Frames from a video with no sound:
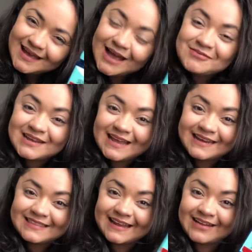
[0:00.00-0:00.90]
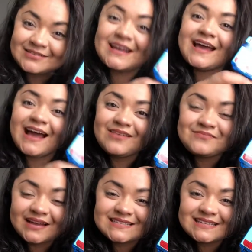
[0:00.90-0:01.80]
I'm going to edit that out. I'm
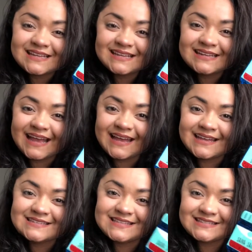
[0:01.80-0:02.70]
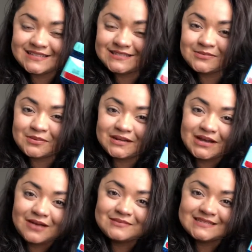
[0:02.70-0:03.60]
Mexican and this is a pretty
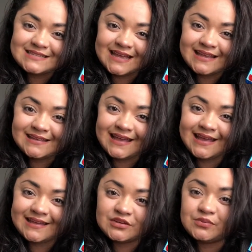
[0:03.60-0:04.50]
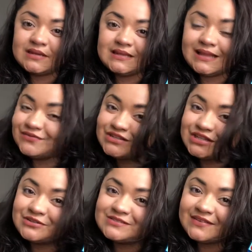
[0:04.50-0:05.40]
common saying and we love to
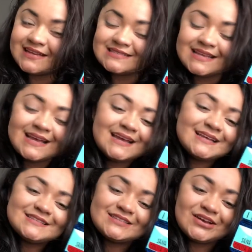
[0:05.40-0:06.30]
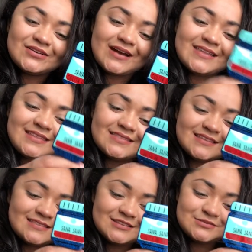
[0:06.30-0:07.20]
use Vicks. So I thought
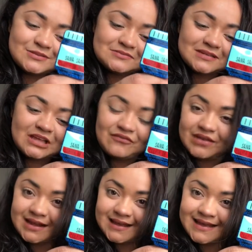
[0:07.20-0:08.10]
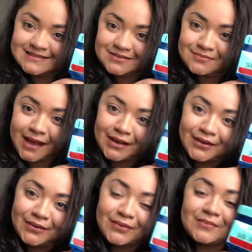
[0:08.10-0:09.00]
that this was really fitting because I'm back
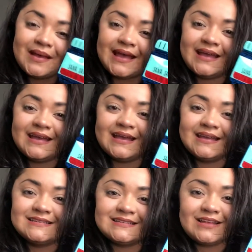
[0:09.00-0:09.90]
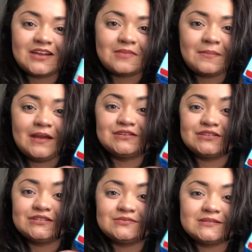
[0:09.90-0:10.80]
home and a lot of my
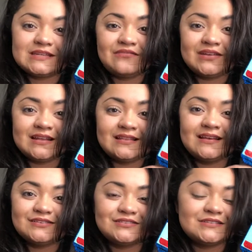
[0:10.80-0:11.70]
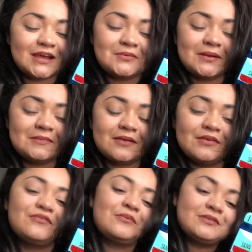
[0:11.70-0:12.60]
patients will definitely understand where I'm
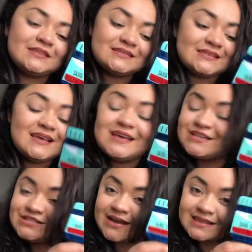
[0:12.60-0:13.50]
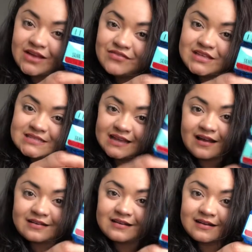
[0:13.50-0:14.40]
coming from with this. So I love this. I
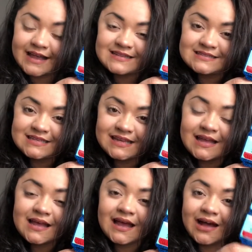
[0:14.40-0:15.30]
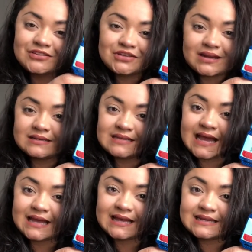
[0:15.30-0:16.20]
got it on Etsy. I'll try to
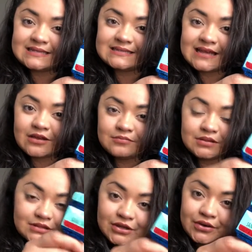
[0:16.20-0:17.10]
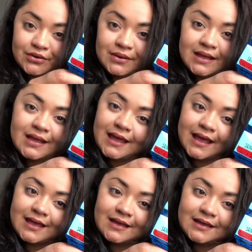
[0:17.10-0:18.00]
tag it down below.
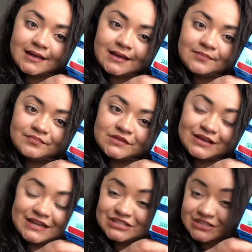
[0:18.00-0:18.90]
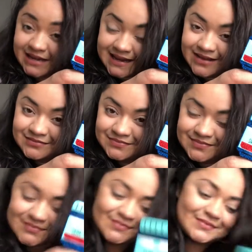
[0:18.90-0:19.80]
Um, you guys should check it out.
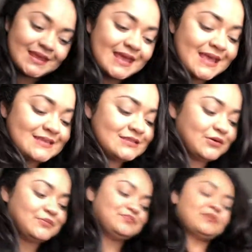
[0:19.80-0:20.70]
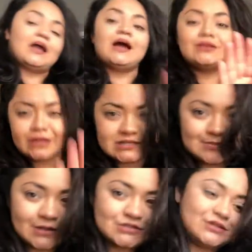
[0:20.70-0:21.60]
So uh, not
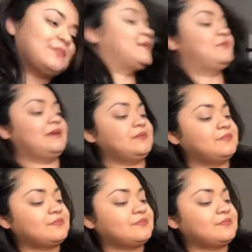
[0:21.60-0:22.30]
sponsored, by the way.